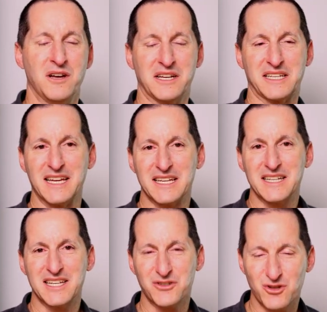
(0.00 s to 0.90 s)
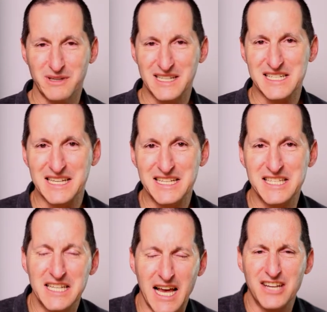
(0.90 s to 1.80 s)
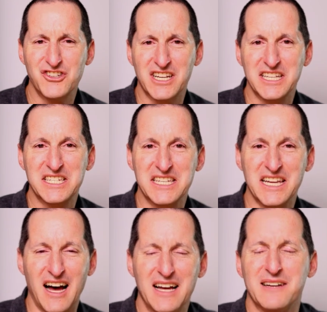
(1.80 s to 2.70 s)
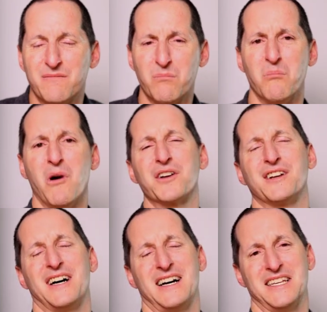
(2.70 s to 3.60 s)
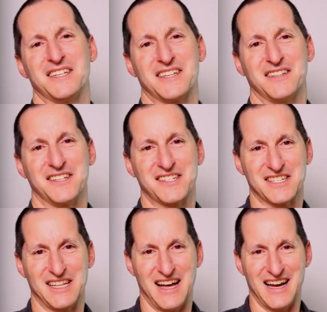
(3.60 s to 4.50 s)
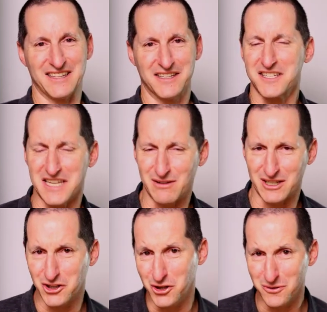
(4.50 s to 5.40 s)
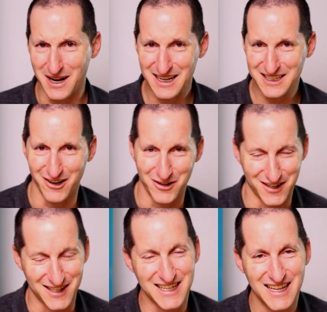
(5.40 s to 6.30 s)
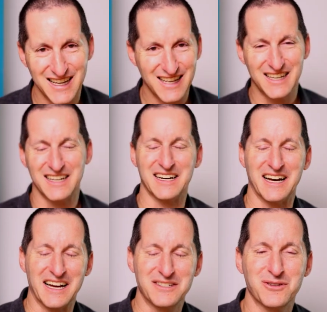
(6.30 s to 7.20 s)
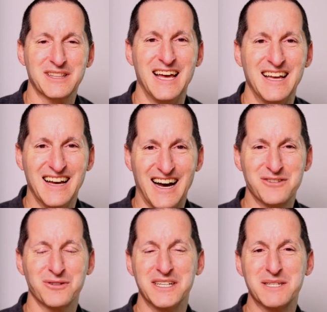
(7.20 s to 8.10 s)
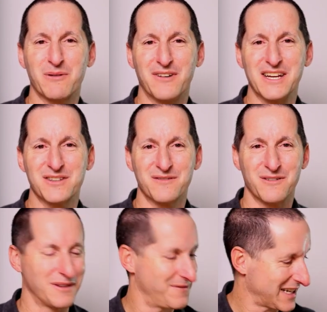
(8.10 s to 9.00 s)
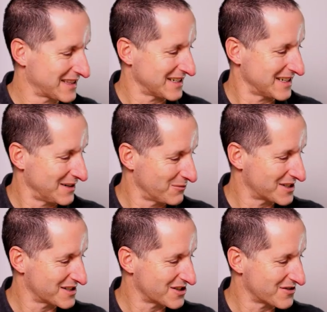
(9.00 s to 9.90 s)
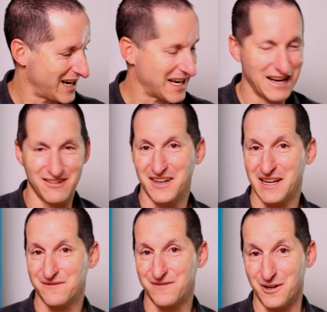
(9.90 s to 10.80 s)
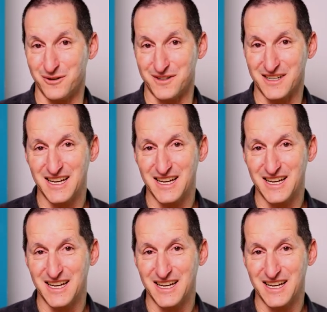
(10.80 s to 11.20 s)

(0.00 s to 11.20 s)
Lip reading: Getting in touch with me is easy. As you can see, I have modernized this slide. There's now a QR code on it. I took inspiration from the fact that in Western Australia now on our phone,